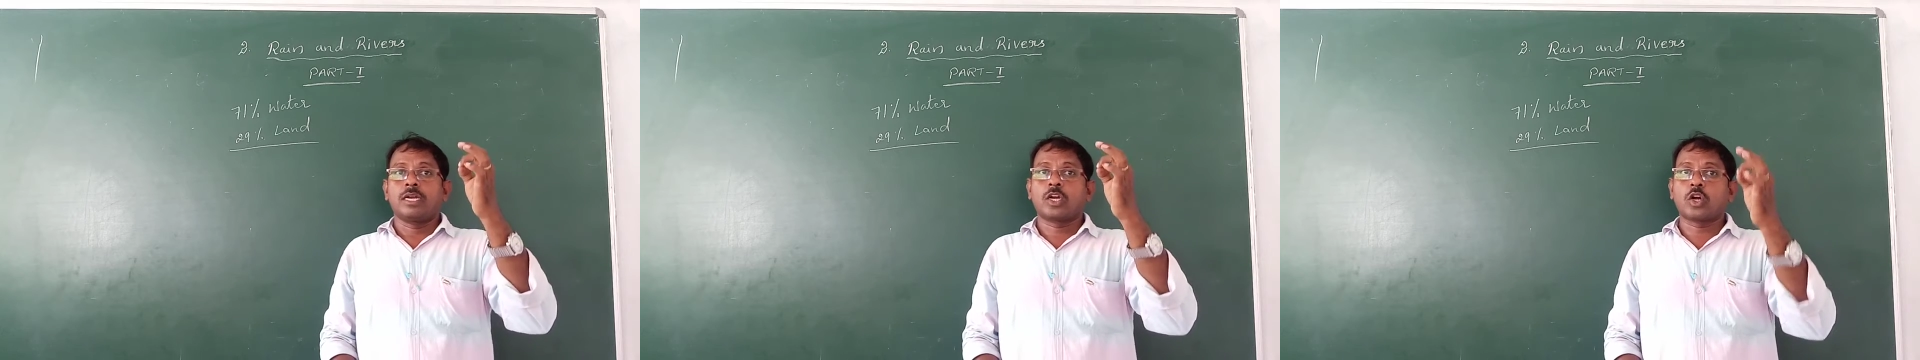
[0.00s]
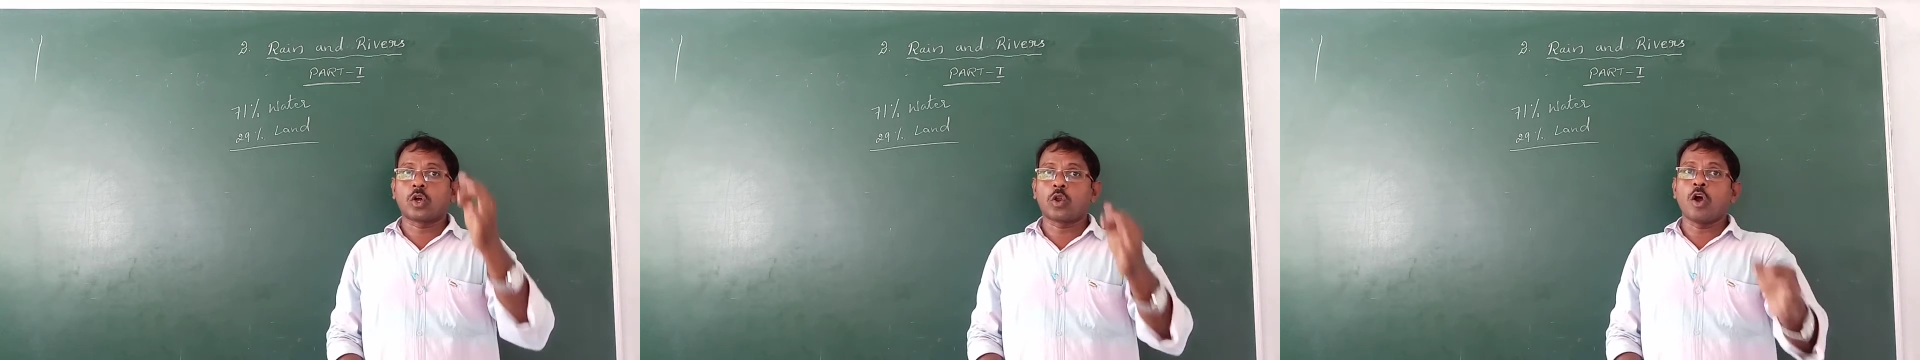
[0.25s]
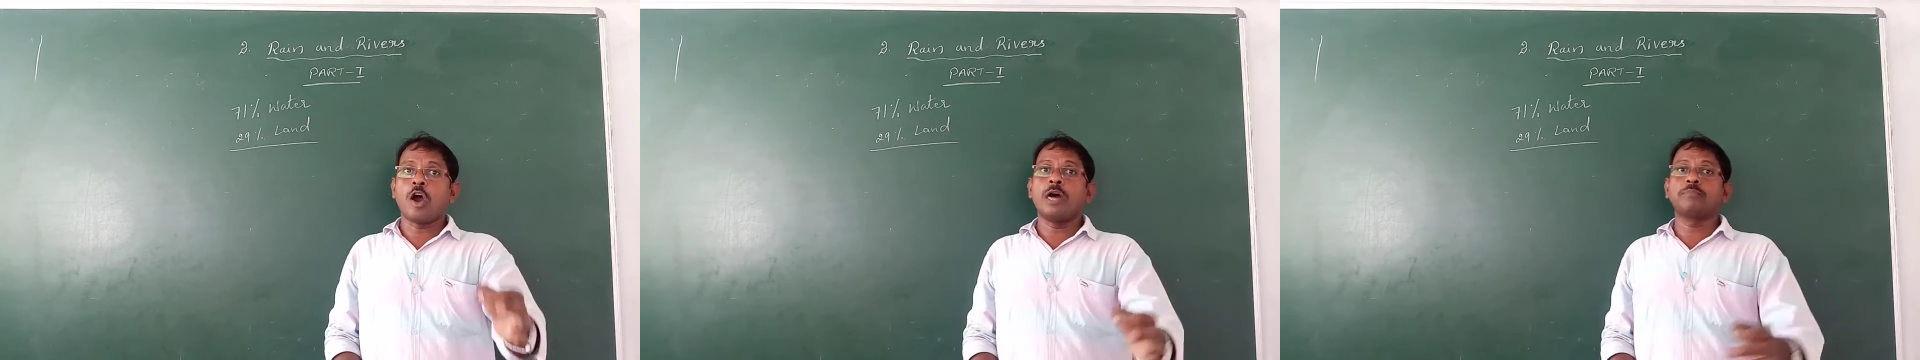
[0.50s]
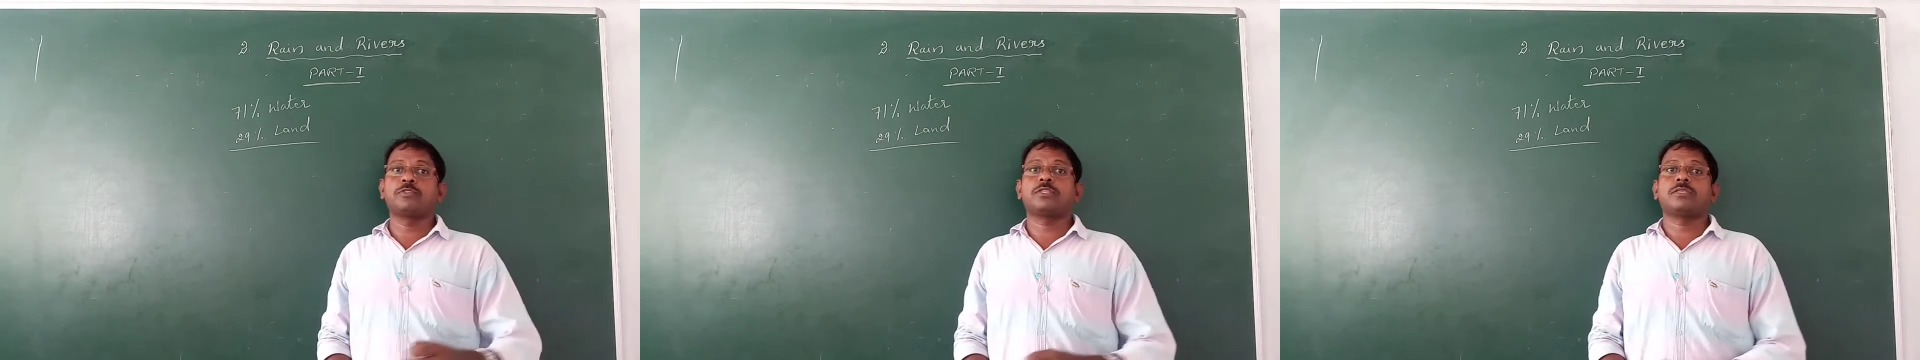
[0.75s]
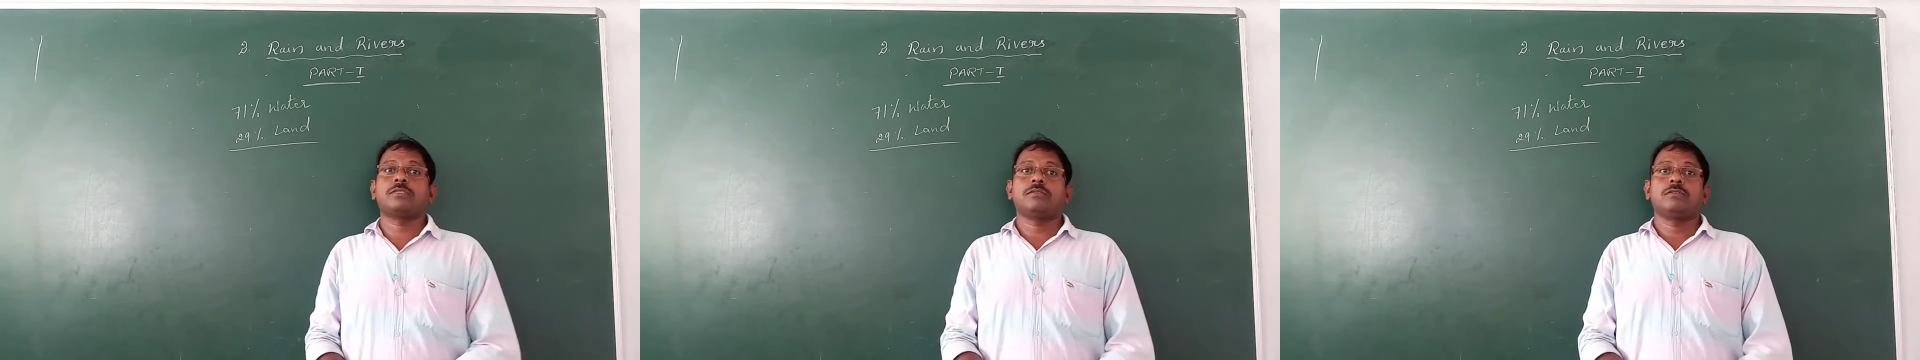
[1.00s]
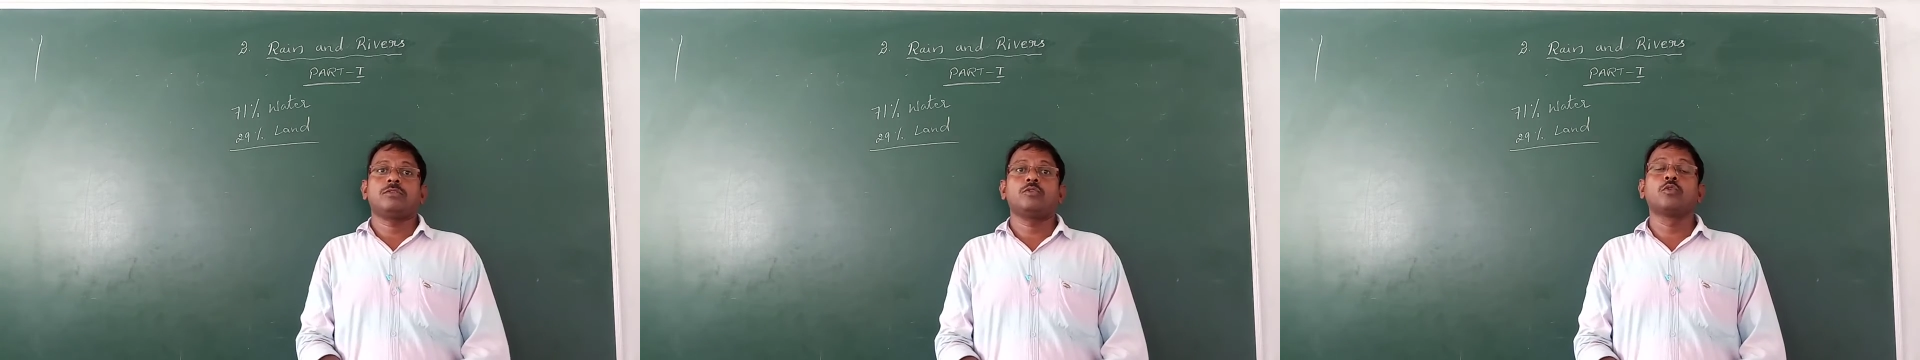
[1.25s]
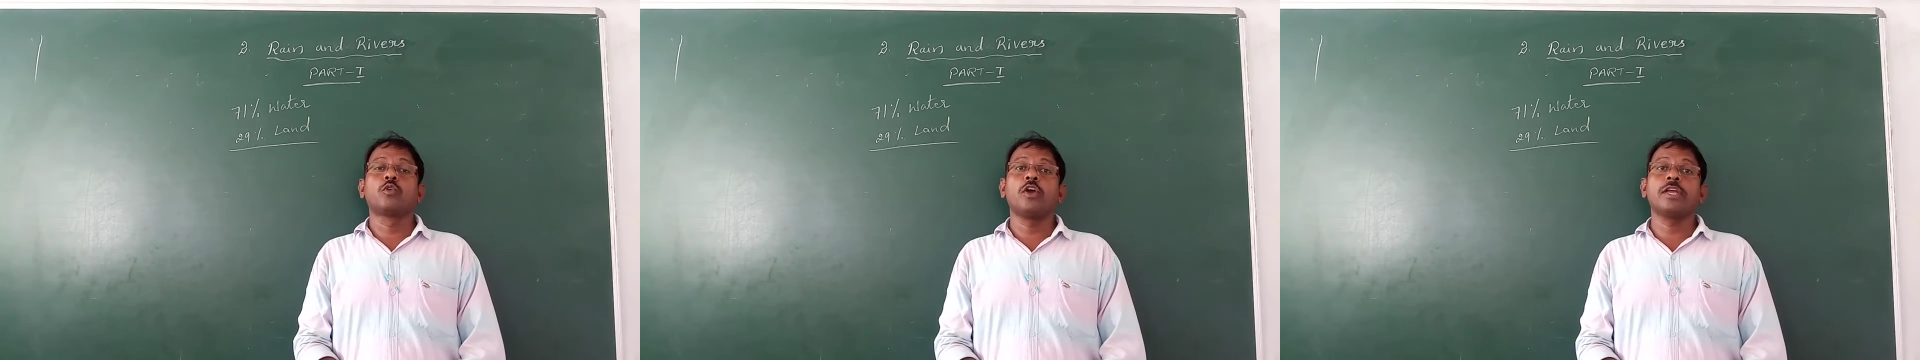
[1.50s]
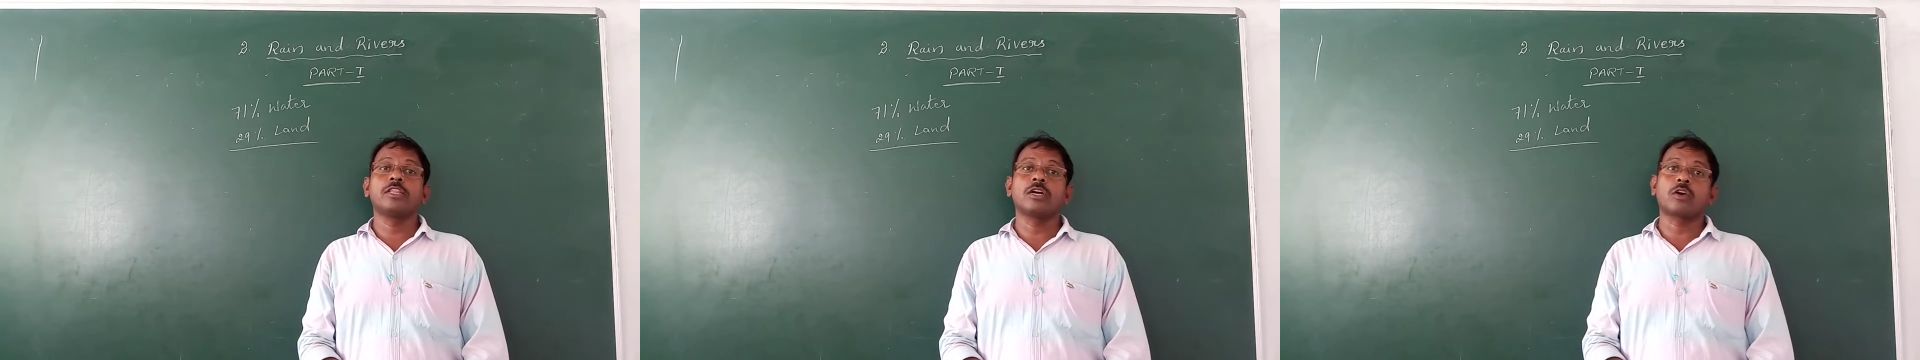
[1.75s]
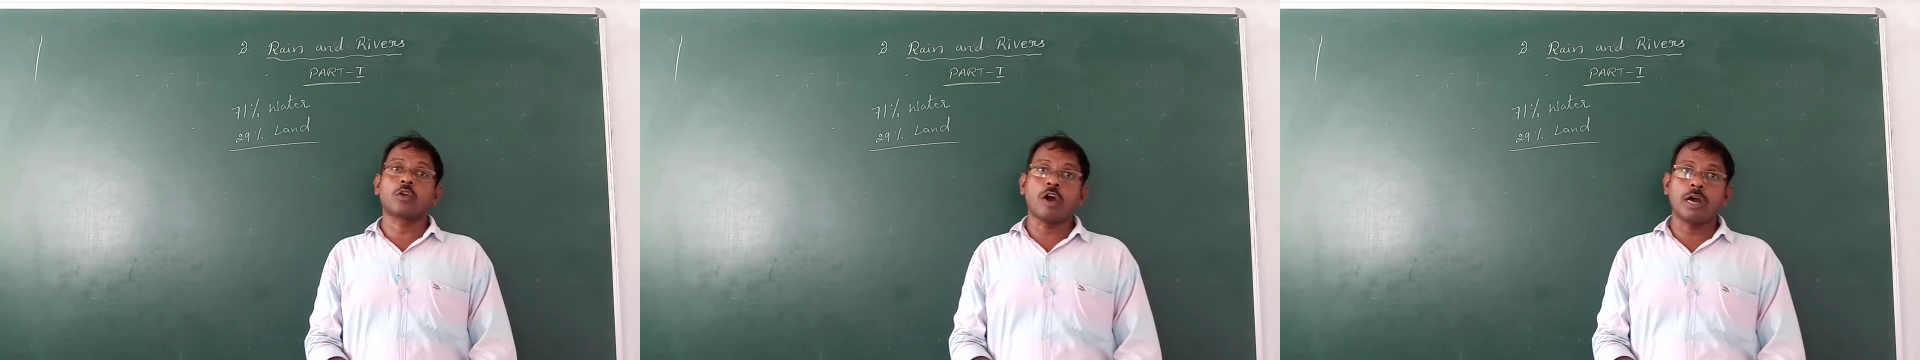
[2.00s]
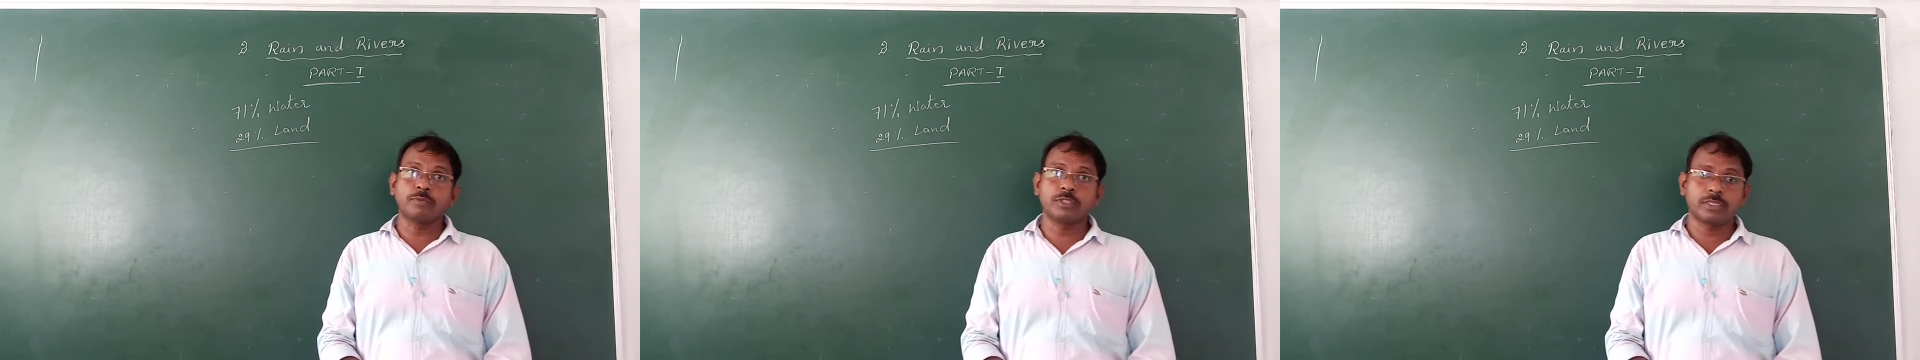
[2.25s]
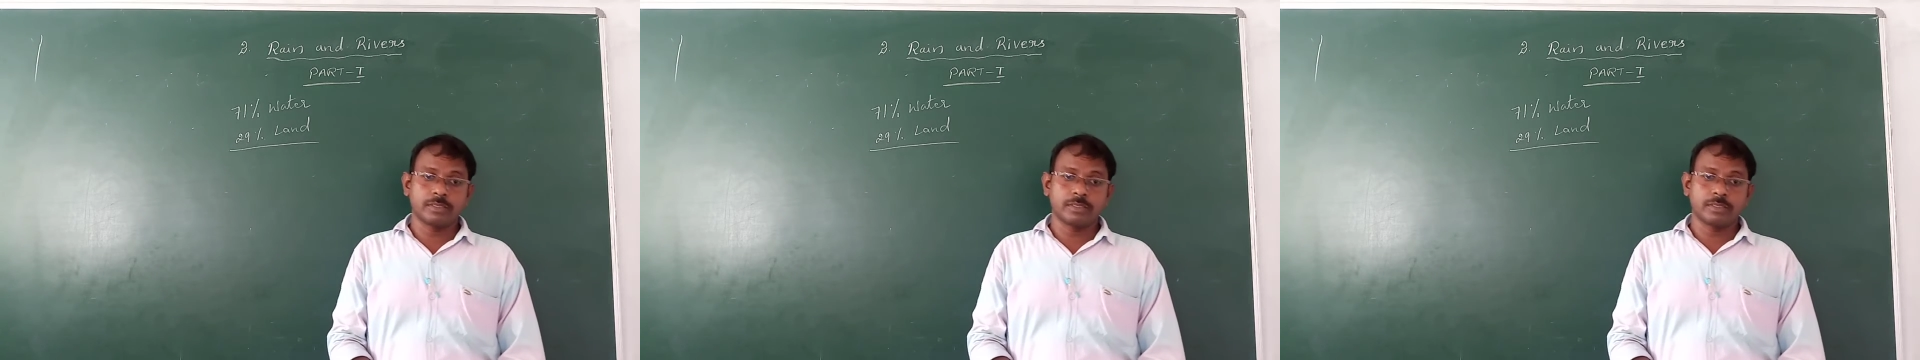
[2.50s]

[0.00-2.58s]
crops, to growing the crops,